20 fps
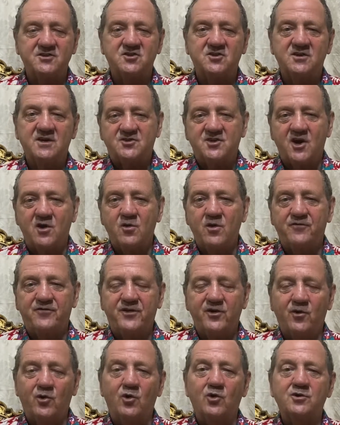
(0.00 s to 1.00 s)
So if
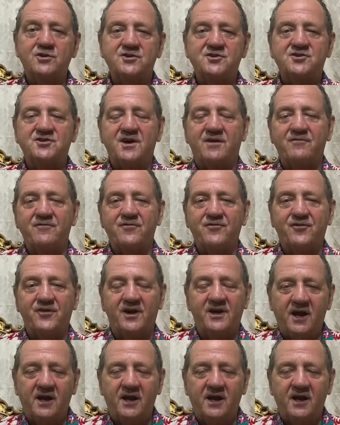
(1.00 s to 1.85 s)
you order something,